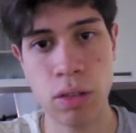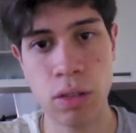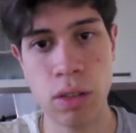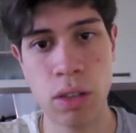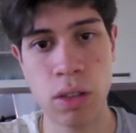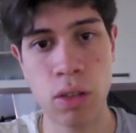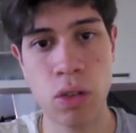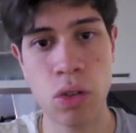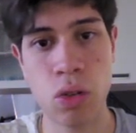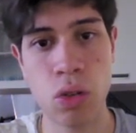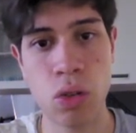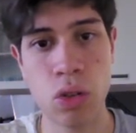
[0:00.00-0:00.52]

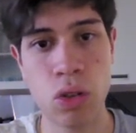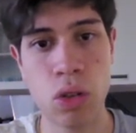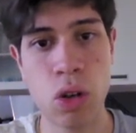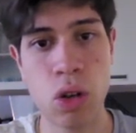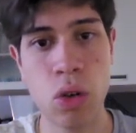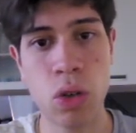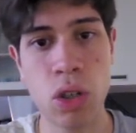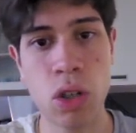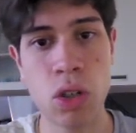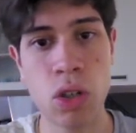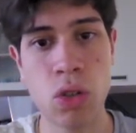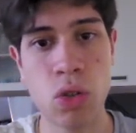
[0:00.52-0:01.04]
You could
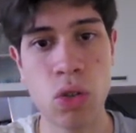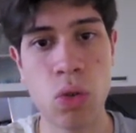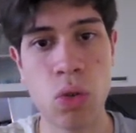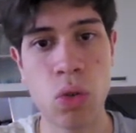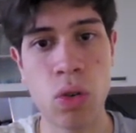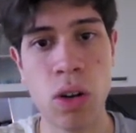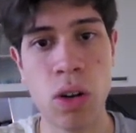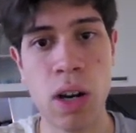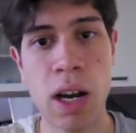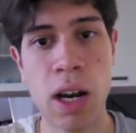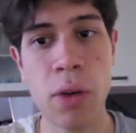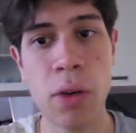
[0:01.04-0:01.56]
go here to
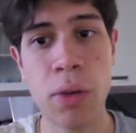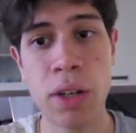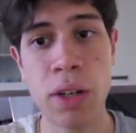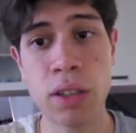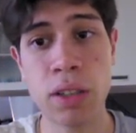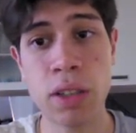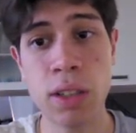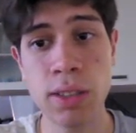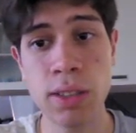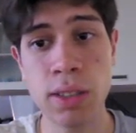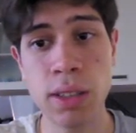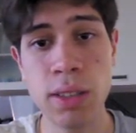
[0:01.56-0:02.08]
I write
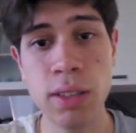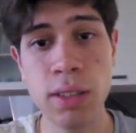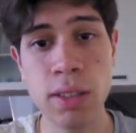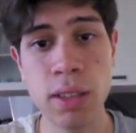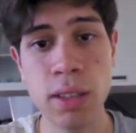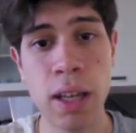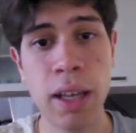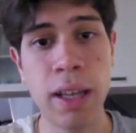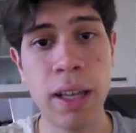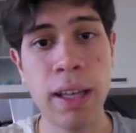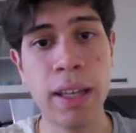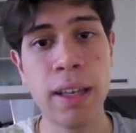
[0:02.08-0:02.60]
content
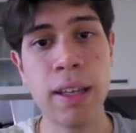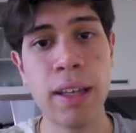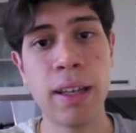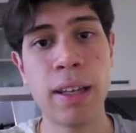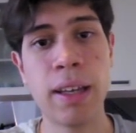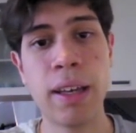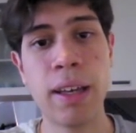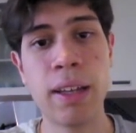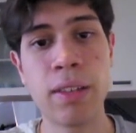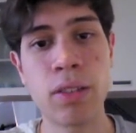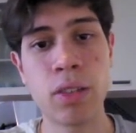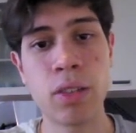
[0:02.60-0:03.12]

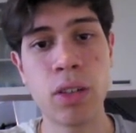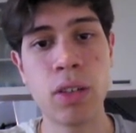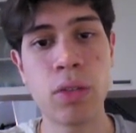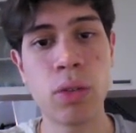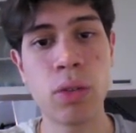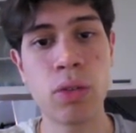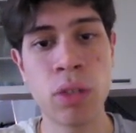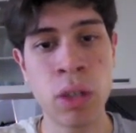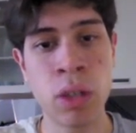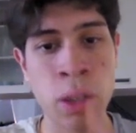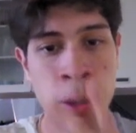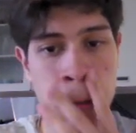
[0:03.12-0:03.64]
and
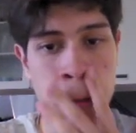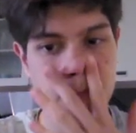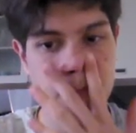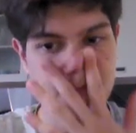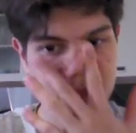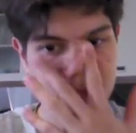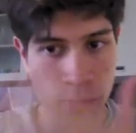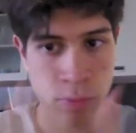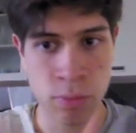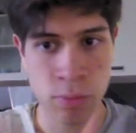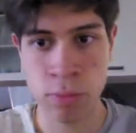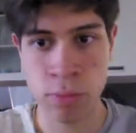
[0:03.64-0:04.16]
obviously
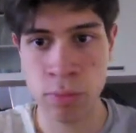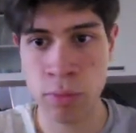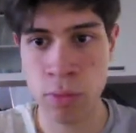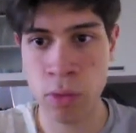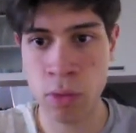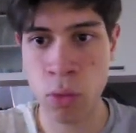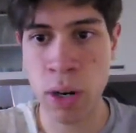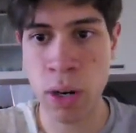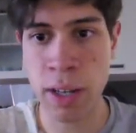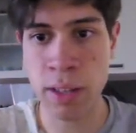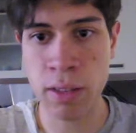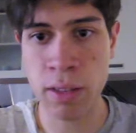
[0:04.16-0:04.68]

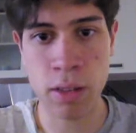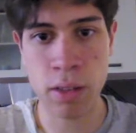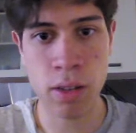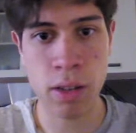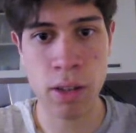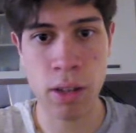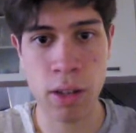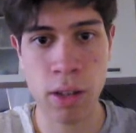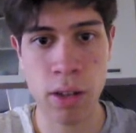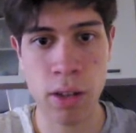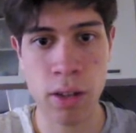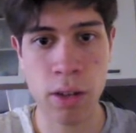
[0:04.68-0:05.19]
write
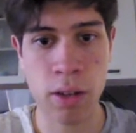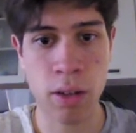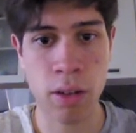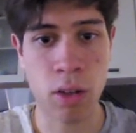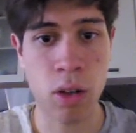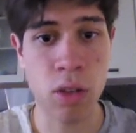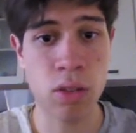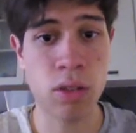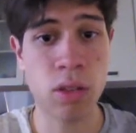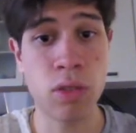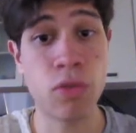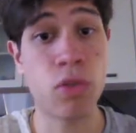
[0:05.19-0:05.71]

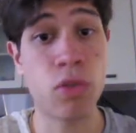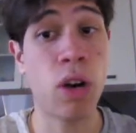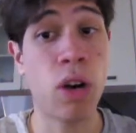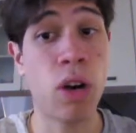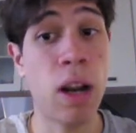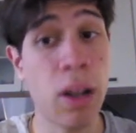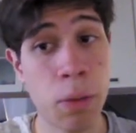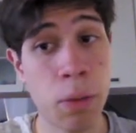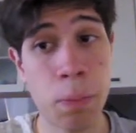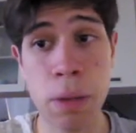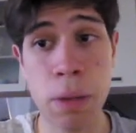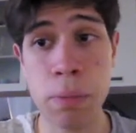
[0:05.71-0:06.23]
content for
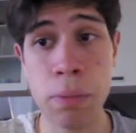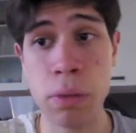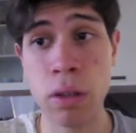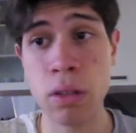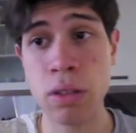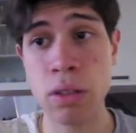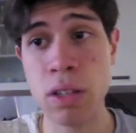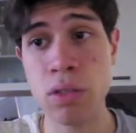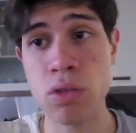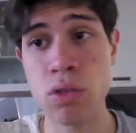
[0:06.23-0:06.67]
other people. Yes,